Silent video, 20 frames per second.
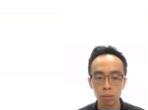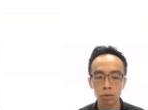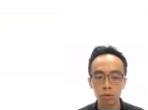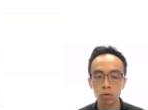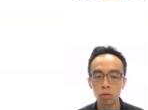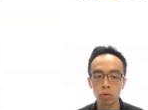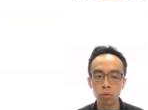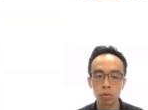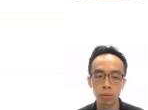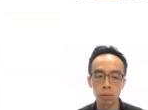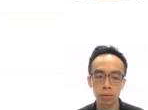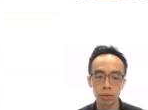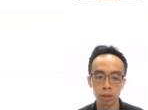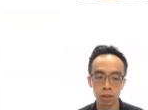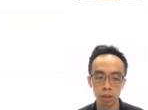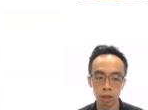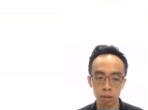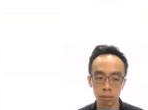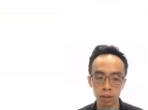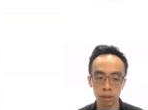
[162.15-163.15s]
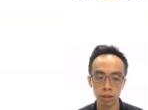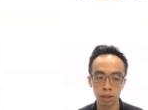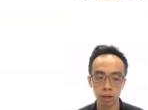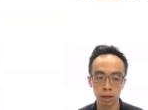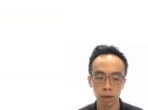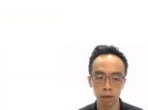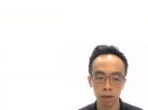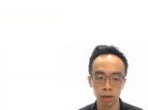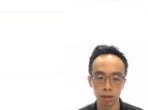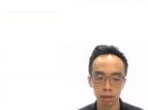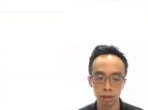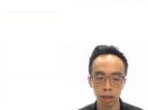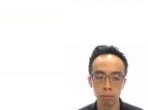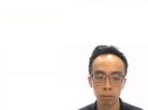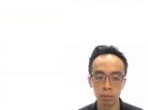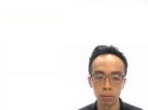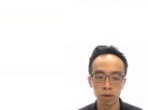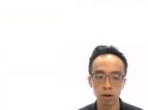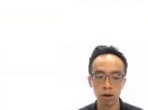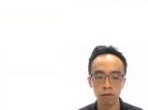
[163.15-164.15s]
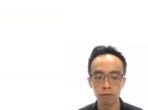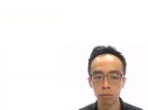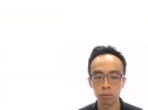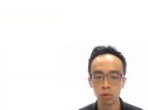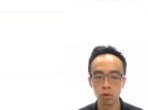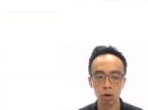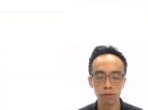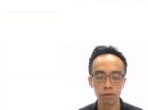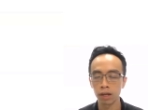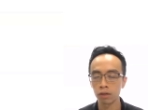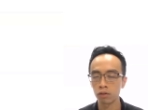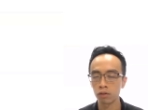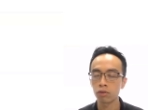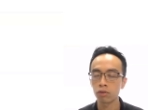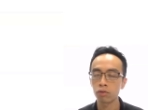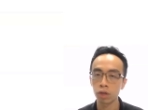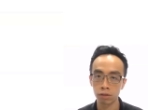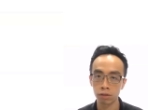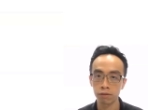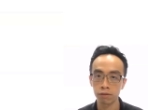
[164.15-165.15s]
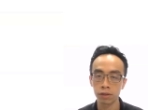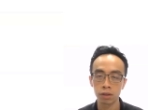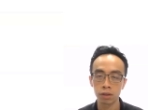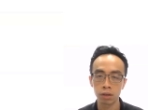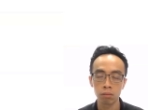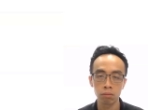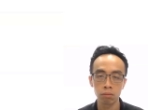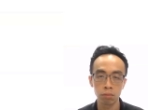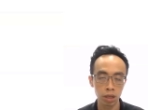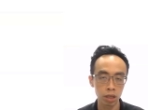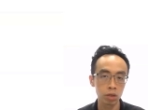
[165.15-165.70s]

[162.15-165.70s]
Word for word: Number 2, we will determine the number of mole of electron transferred,